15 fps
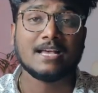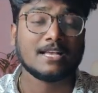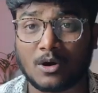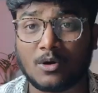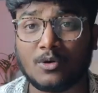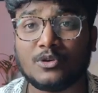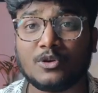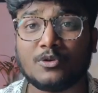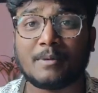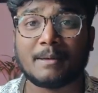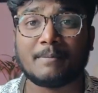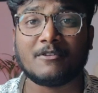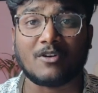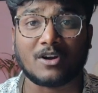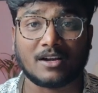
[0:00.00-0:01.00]
Now you may
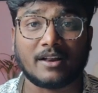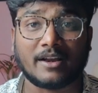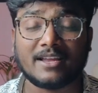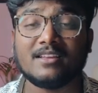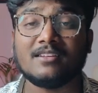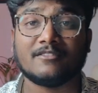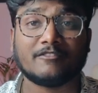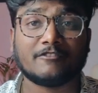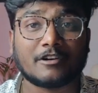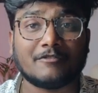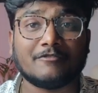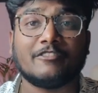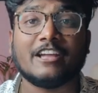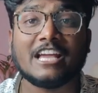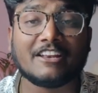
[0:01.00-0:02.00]
be wondering
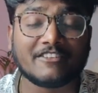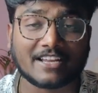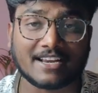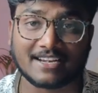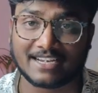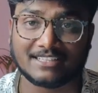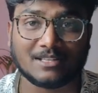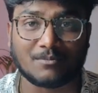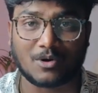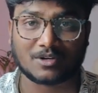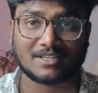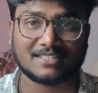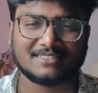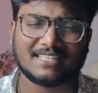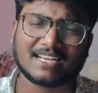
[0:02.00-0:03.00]
from where we can write the
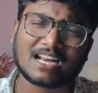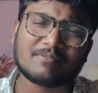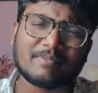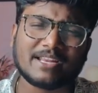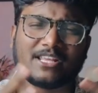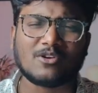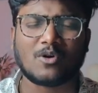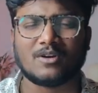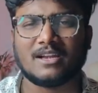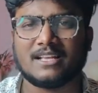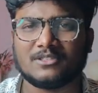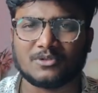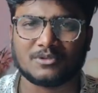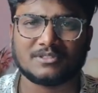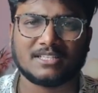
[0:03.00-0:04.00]
mock test. There are many
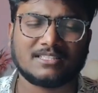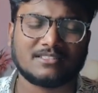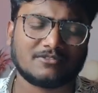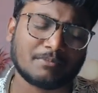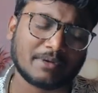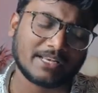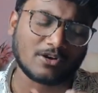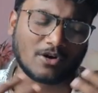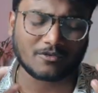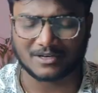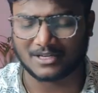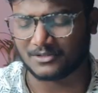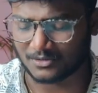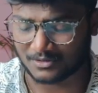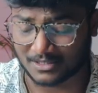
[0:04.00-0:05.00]
online sources, many
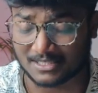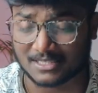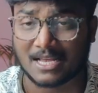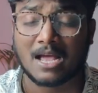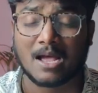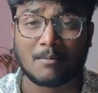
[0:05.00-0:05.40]
offline sources.